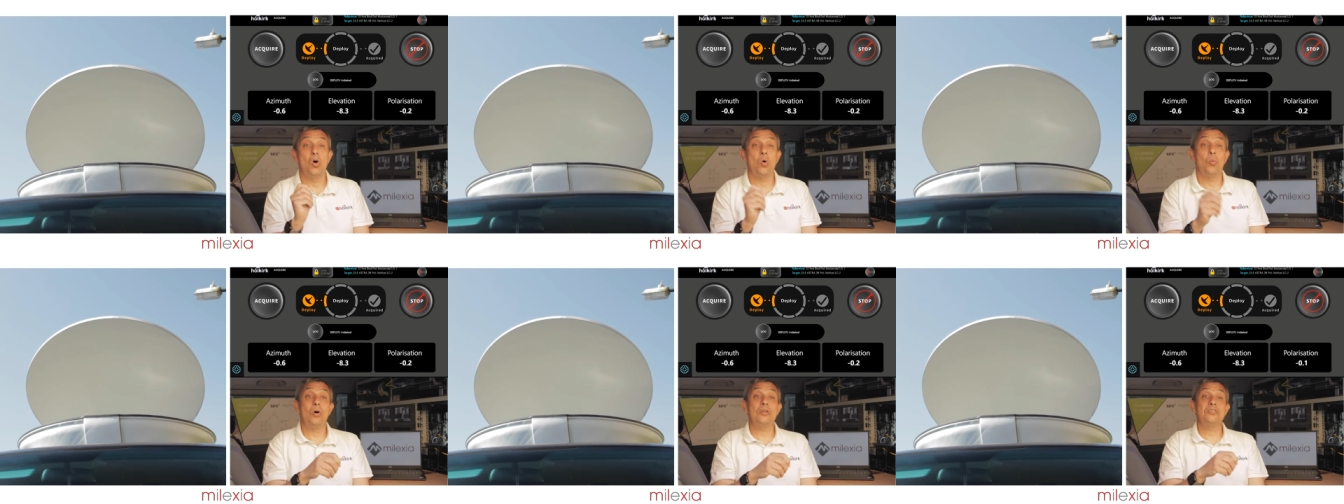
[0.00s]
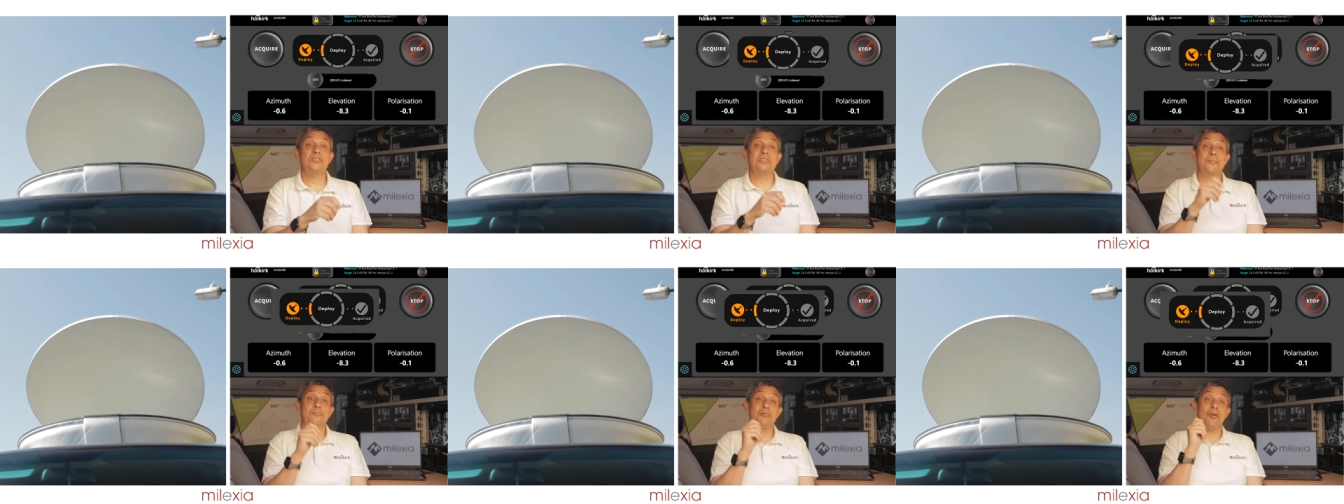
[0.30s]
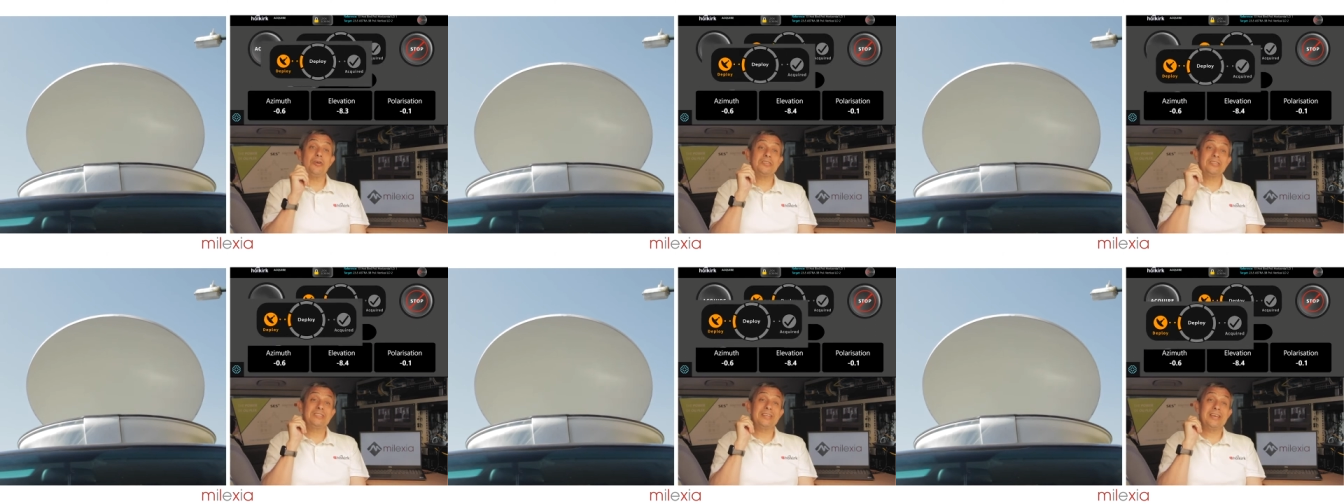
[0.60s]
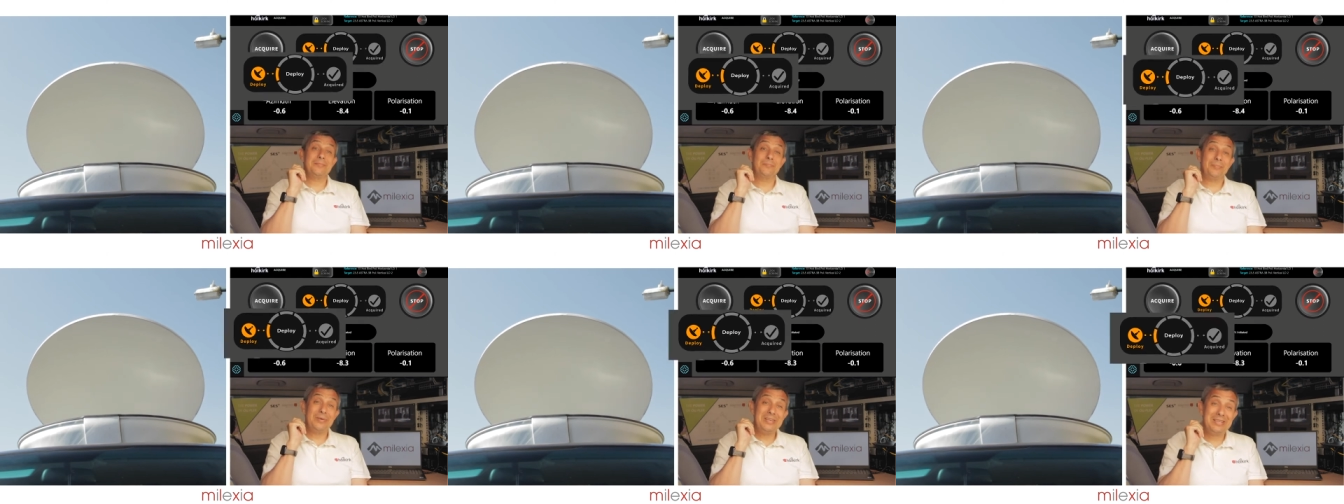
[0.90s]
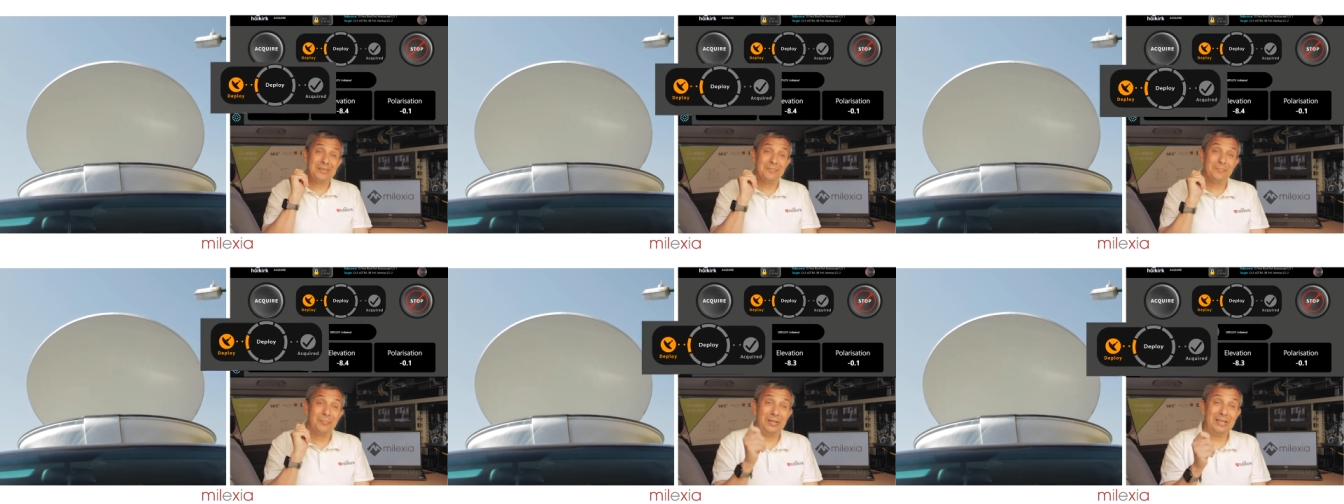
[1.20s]
Once the process has
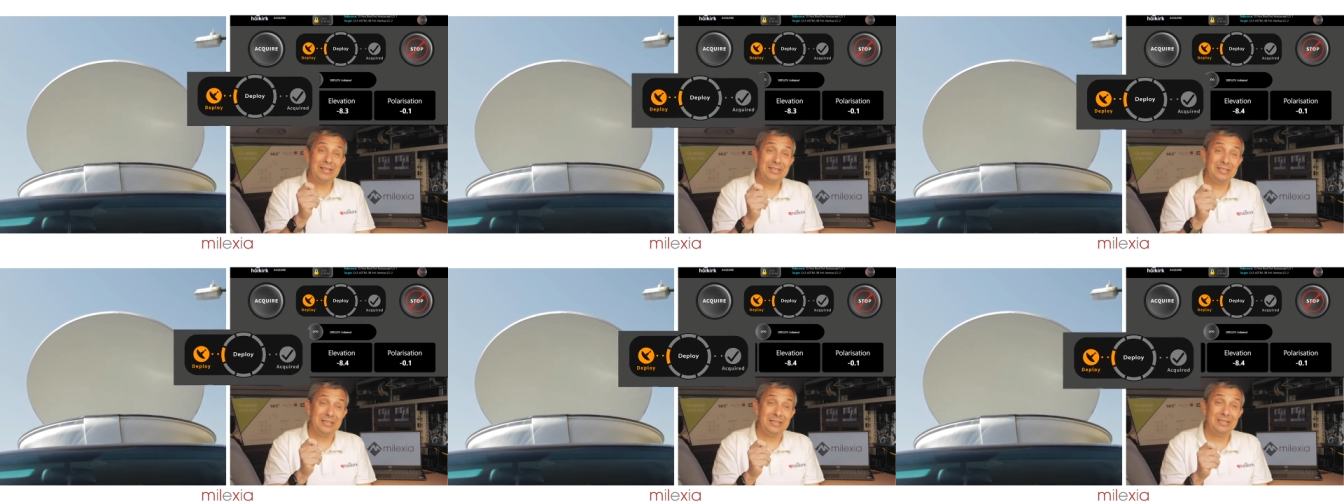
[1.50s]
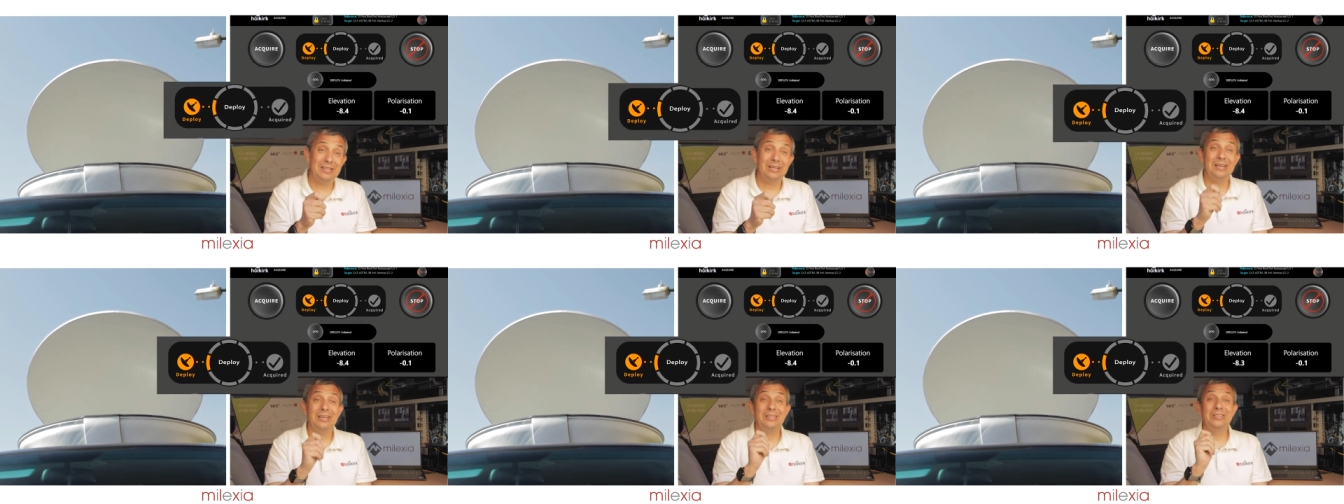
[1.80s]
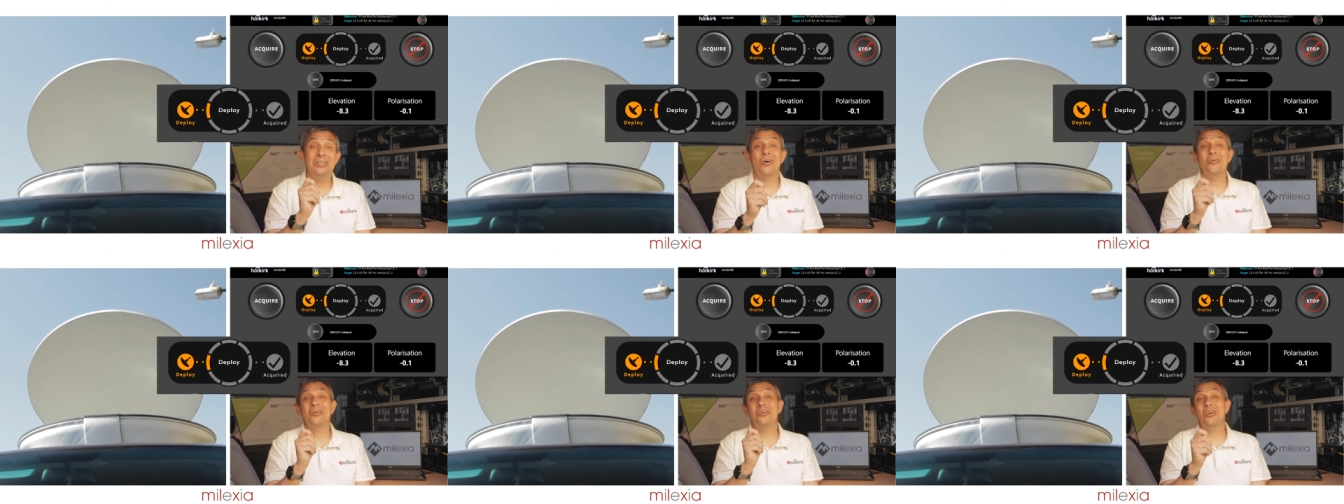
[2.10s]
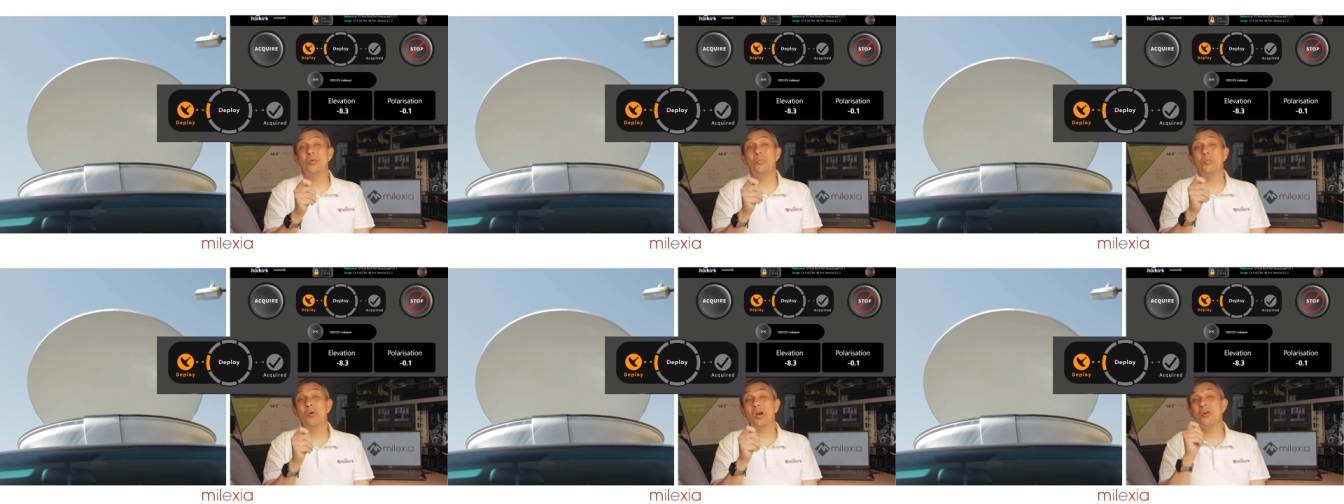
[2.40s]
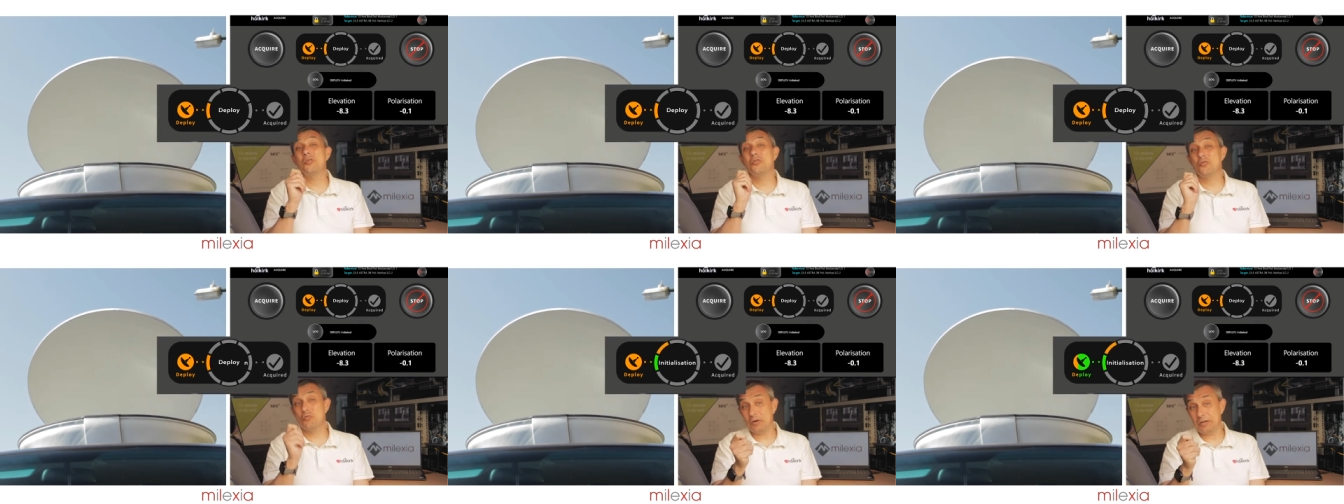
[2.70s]
been completed, the icon will
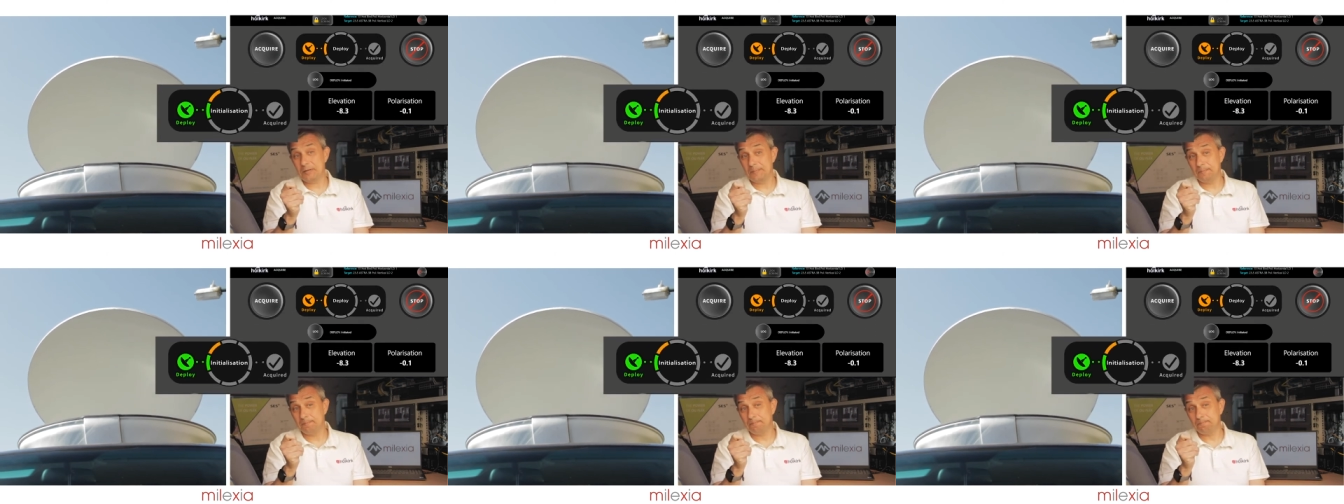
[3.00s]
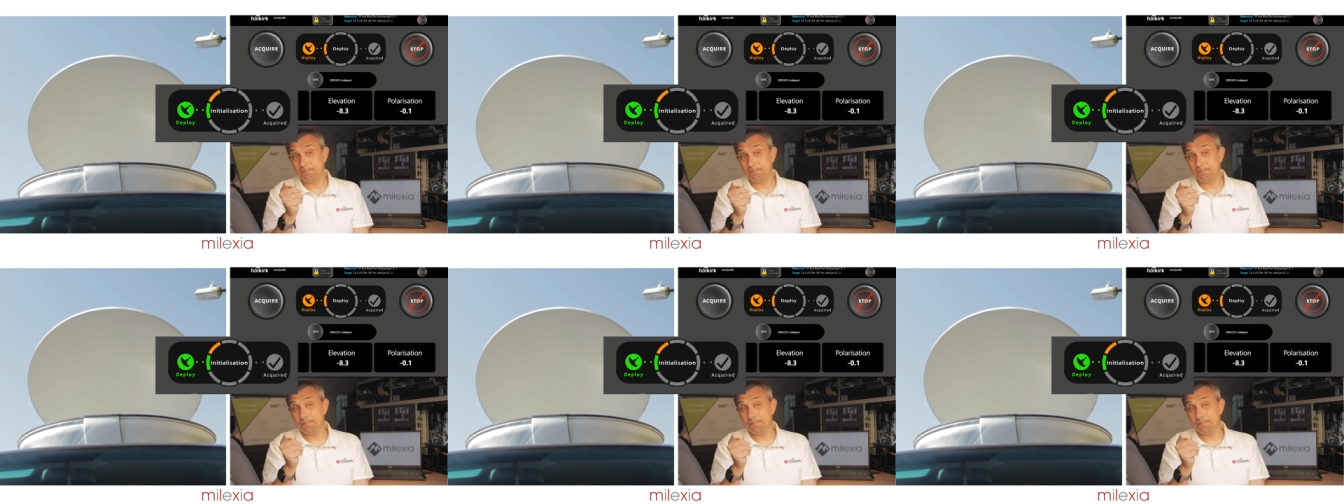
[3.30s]
go green.